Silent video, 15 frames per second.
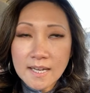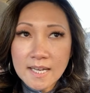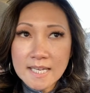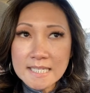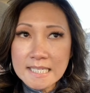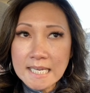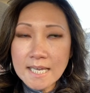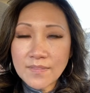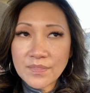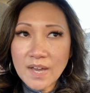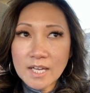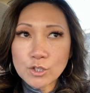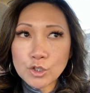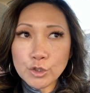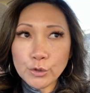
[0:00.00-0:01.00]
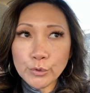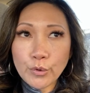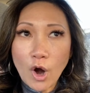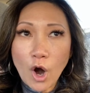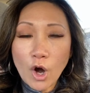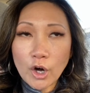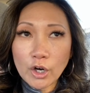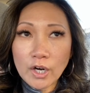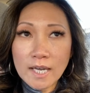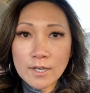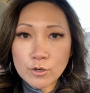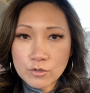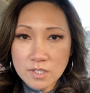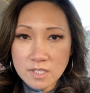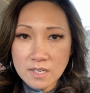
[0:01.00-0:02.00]
is in that you are
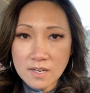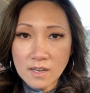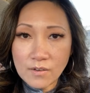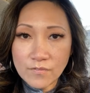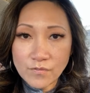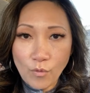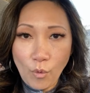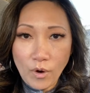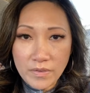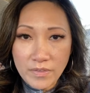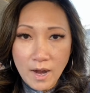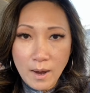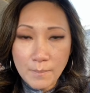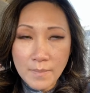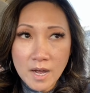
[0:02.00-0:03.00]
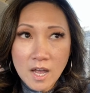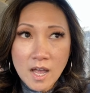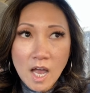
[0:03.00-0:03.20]
interceding for them,